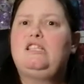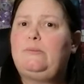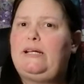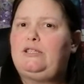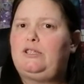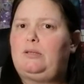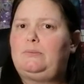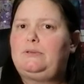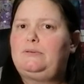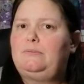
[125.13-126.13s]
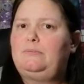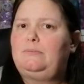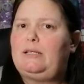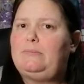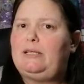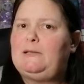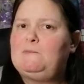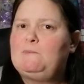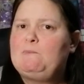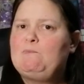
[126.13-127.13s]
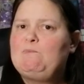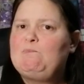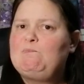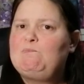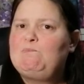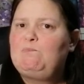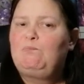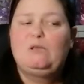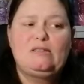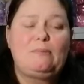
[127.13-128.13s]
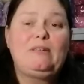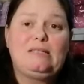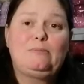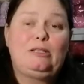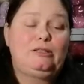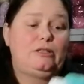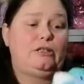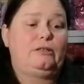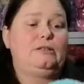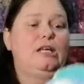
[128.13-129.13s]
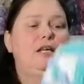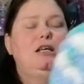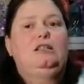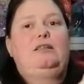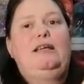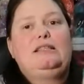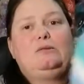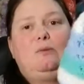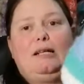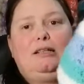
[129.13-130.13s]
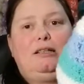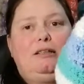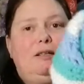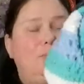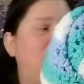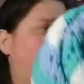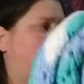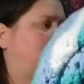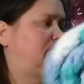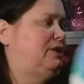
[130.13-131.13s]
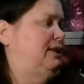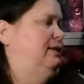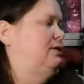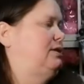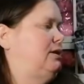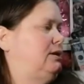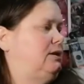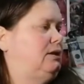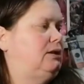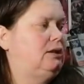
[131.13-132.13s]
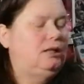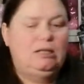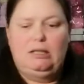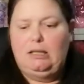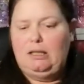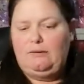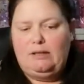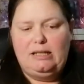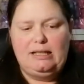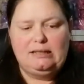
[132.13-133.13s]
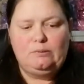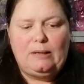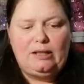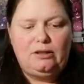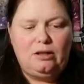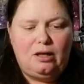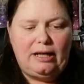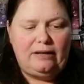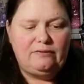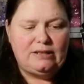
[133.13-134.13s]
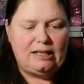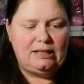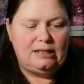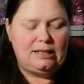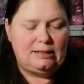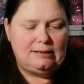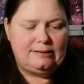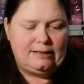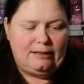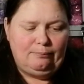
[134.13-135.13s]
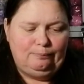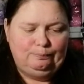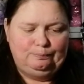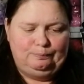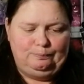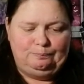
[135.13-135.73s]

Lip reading: sweet shops, maybe something similar to those. So that's one completed object. The next one I have done is a